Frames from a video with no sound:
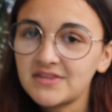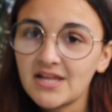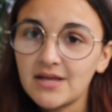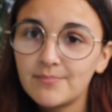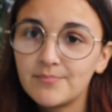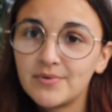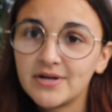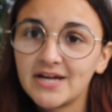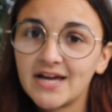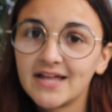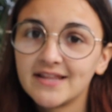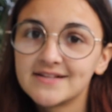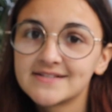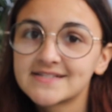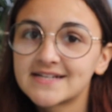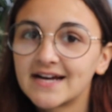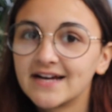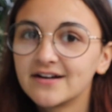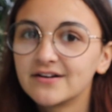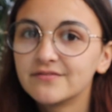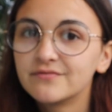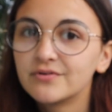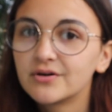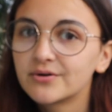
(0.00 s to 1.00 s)
But yeah, that's
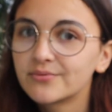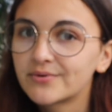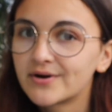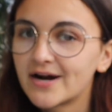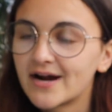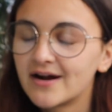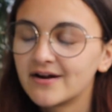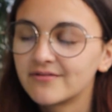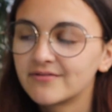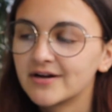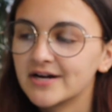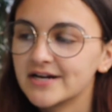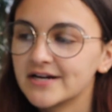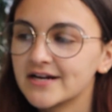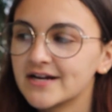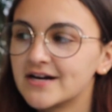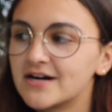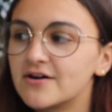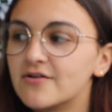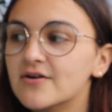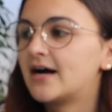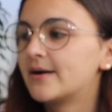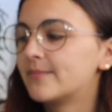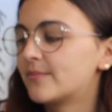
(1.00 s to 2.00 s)
kind of where we're at right
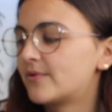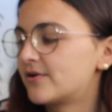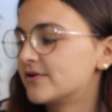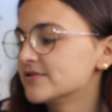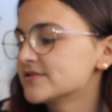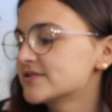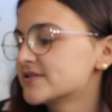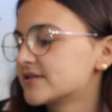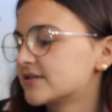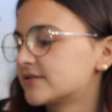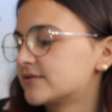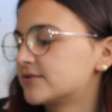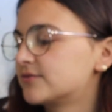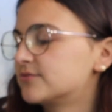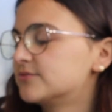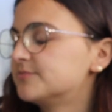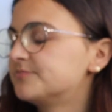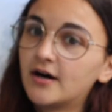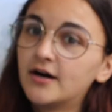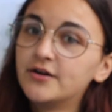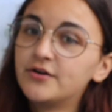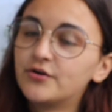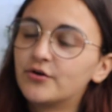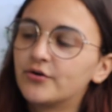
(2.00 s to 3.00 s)
now. I'm also
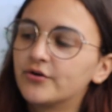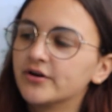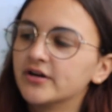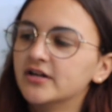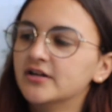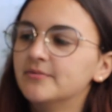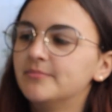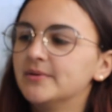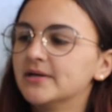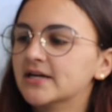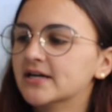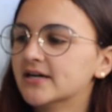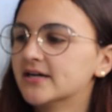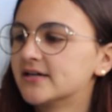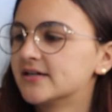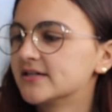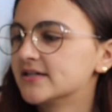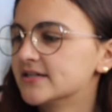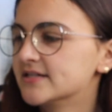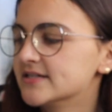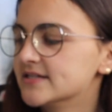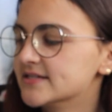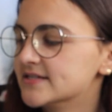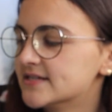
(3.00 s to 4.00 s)
annoyed
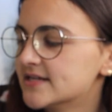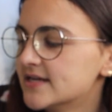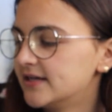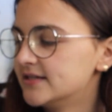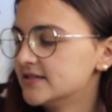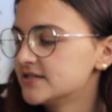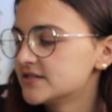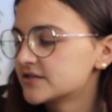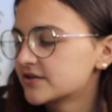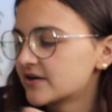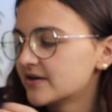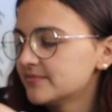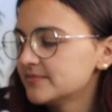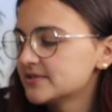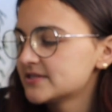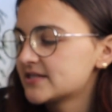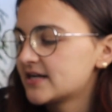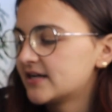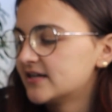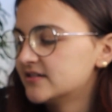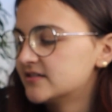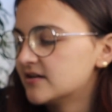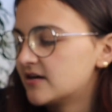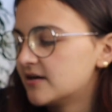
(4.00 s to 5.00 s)
because Instagram
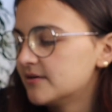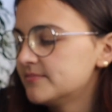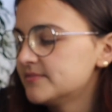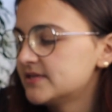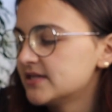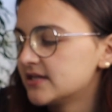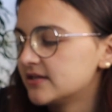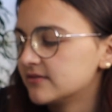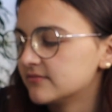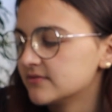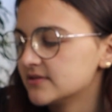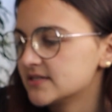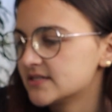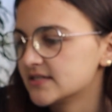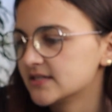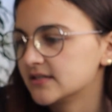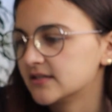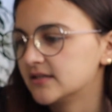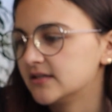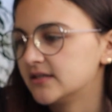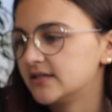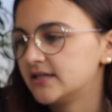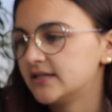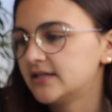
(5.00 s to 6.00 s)
decided to update
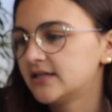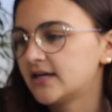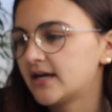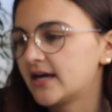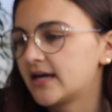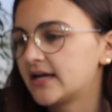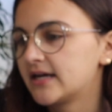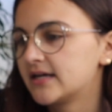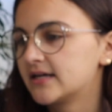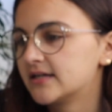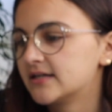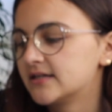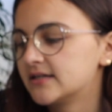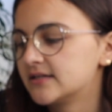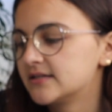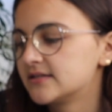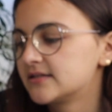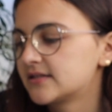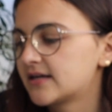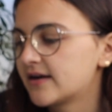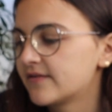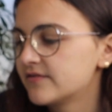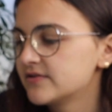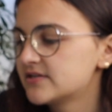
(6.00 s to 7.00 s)
recently and
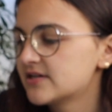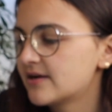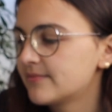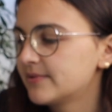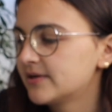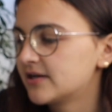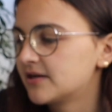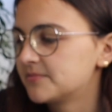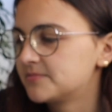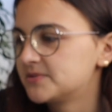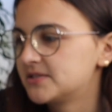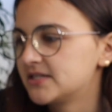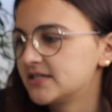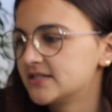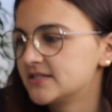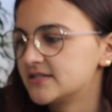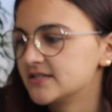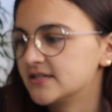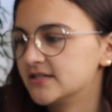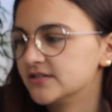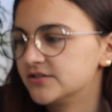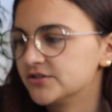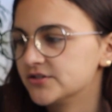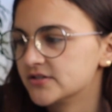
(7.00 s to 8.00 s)
every time it updates,
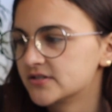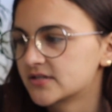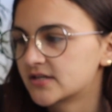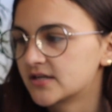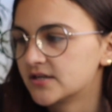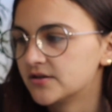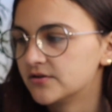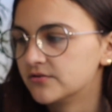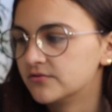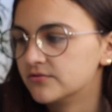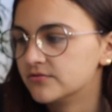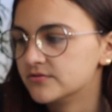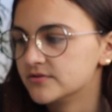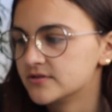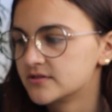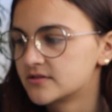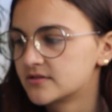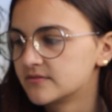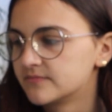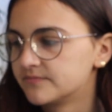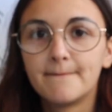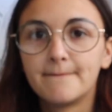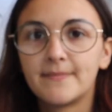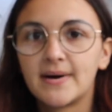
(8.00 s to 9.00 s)
it just
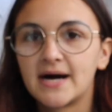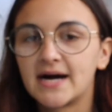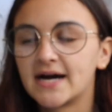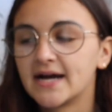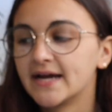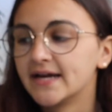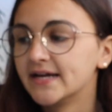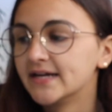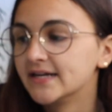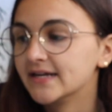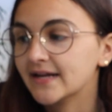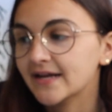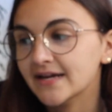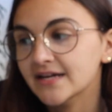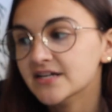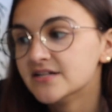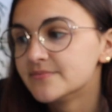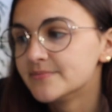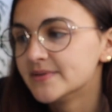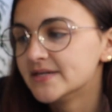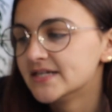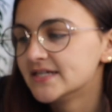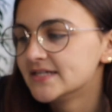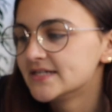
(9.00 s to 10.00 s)
kills my
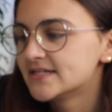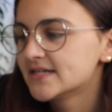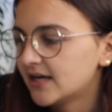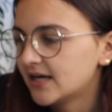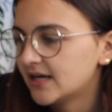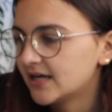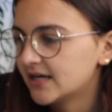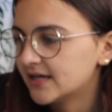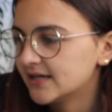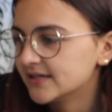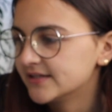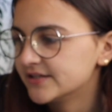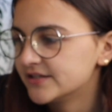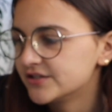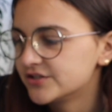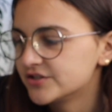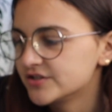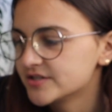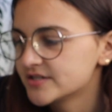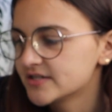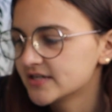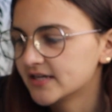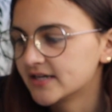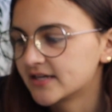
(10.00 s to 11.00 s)
engagement and it
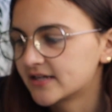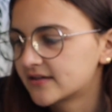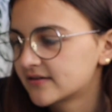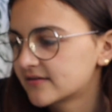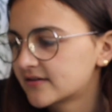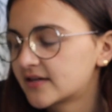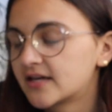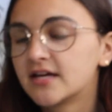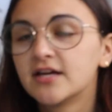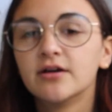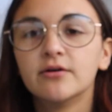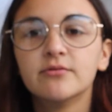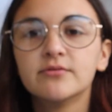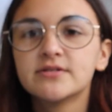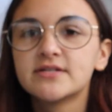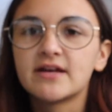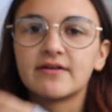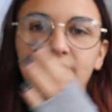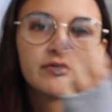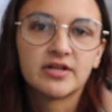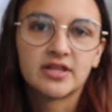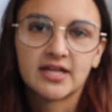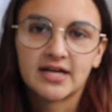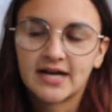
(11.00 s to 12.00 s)
just like kills
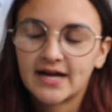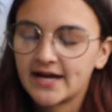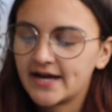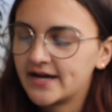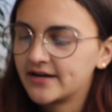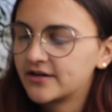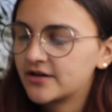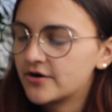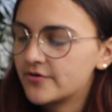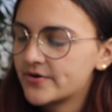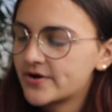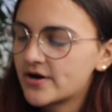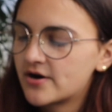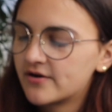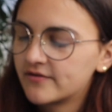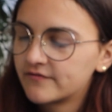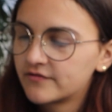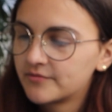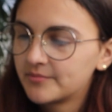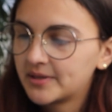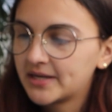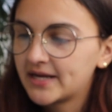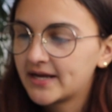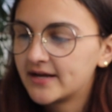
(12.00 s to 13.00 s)
everything I had going on
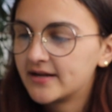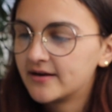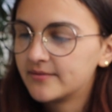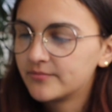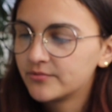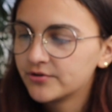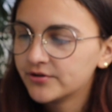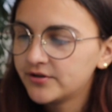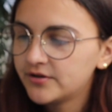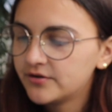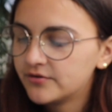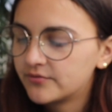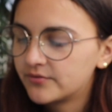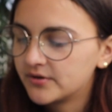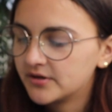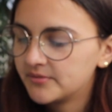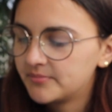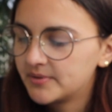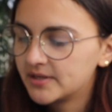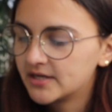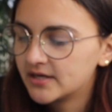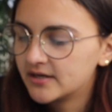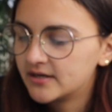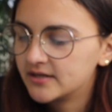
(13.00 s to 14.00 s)
for me. And I'm really annoyed
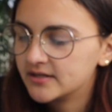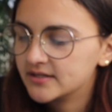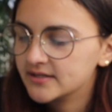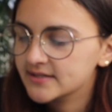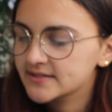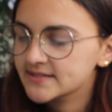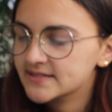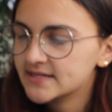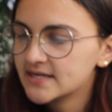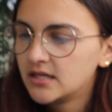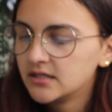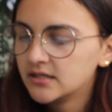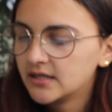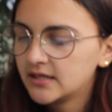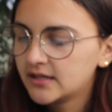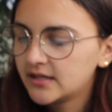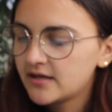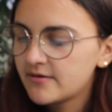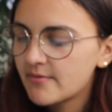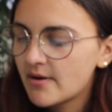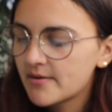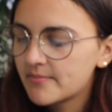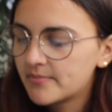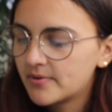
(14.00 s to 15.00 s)
because
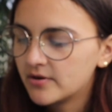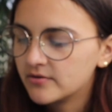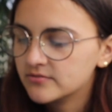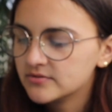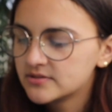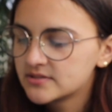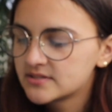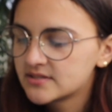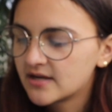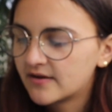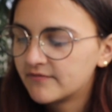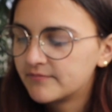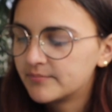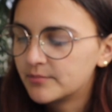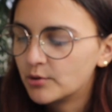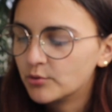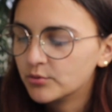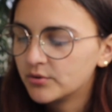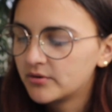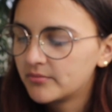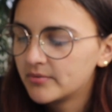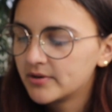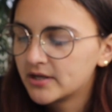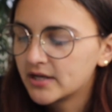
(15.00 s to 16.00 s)
lately my posts have
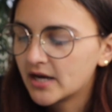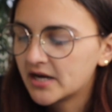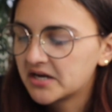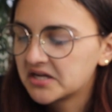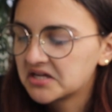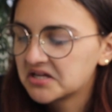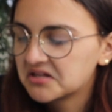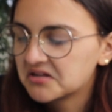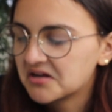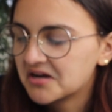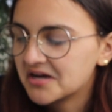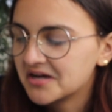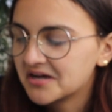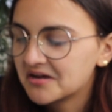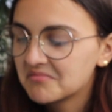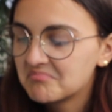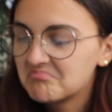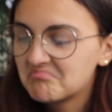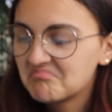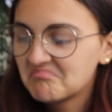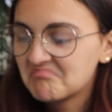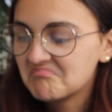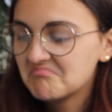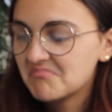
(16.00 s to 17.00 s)
only been getting like
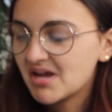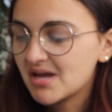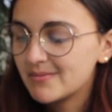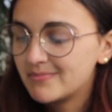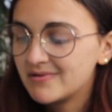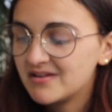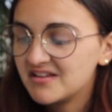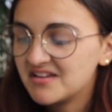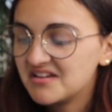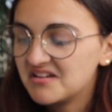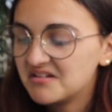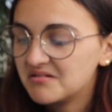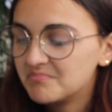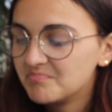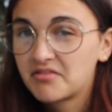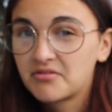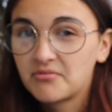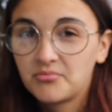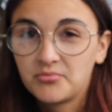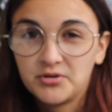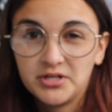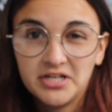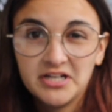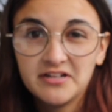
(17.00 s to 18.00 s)
maybe
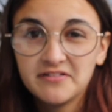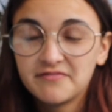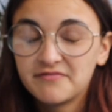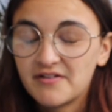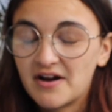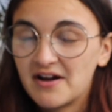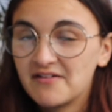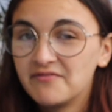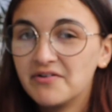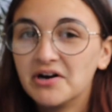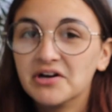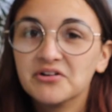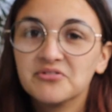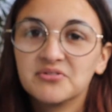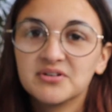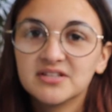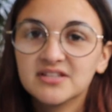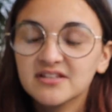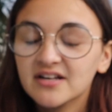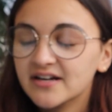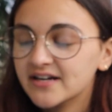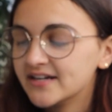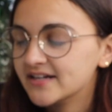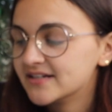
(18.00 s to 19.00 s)
three to
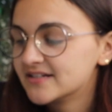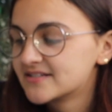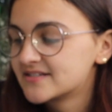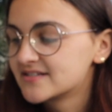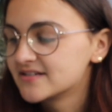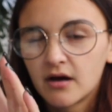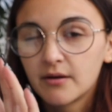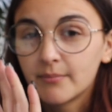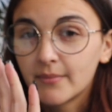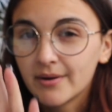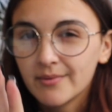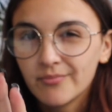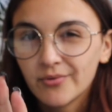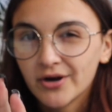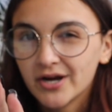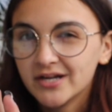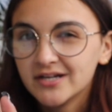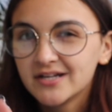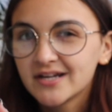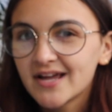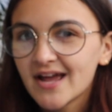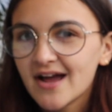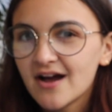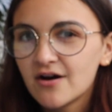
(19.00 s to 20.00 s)
500 likes on my
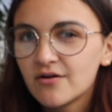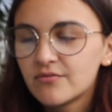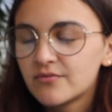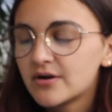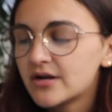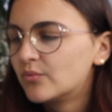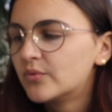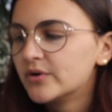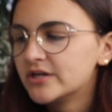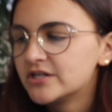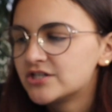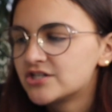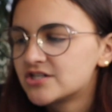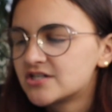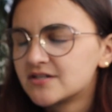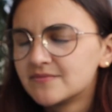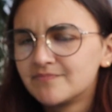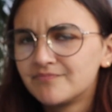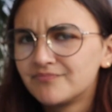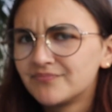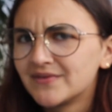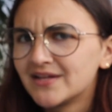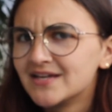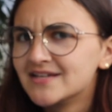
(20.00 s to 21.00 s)
brand account, which
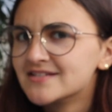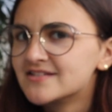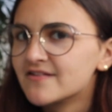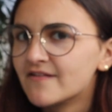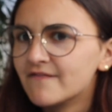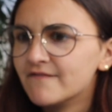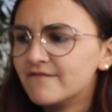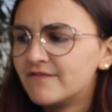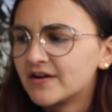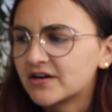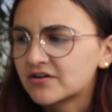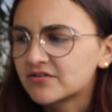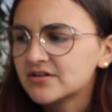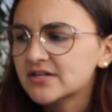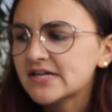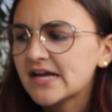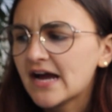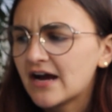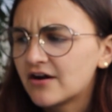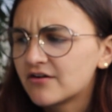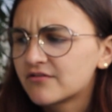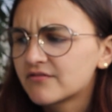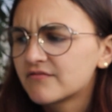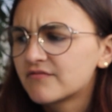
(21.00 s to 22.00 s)
is very
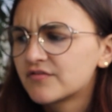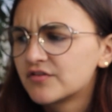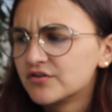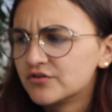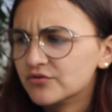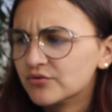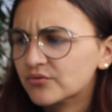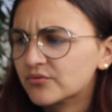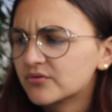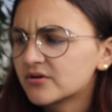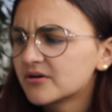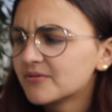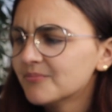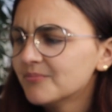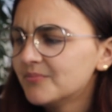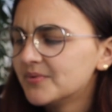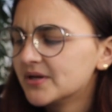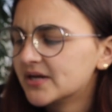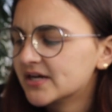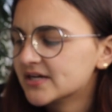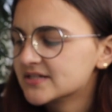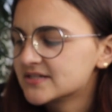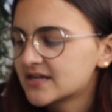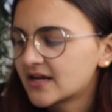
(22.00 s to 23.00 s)
out of the norm
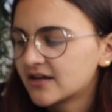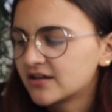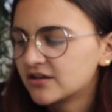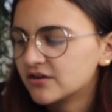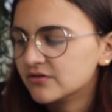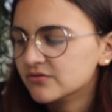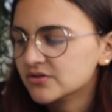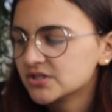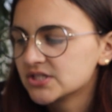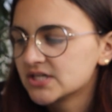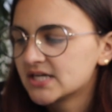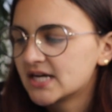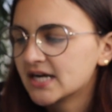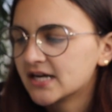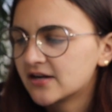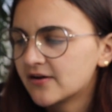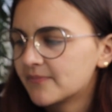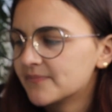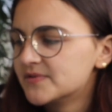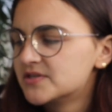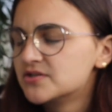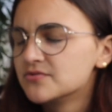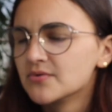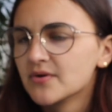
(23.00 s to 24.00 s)
because I usually get
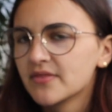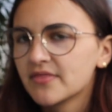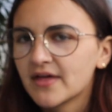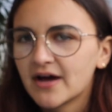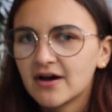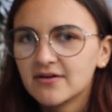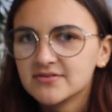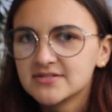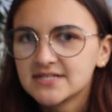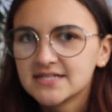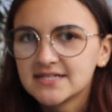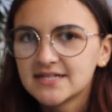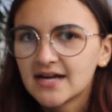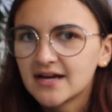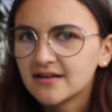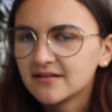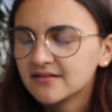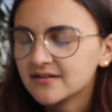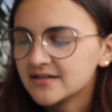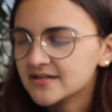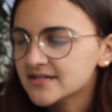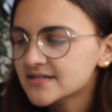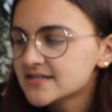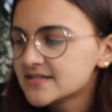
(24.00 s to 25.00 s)
up to a thousand at
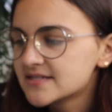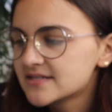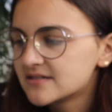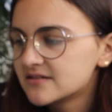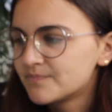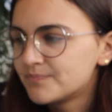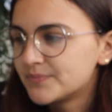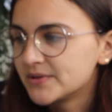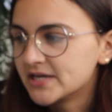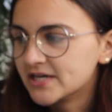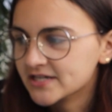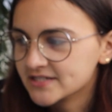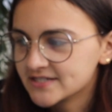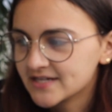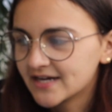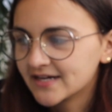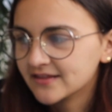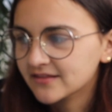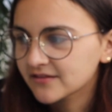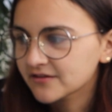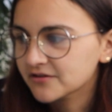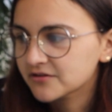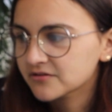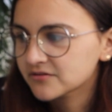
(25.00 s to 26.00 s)
least because I
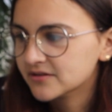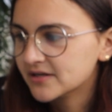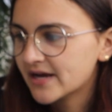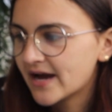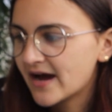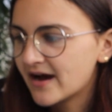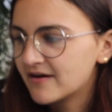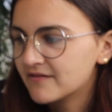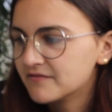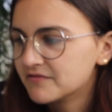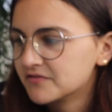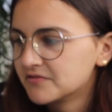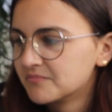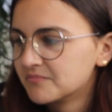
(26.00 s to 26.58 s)
literally have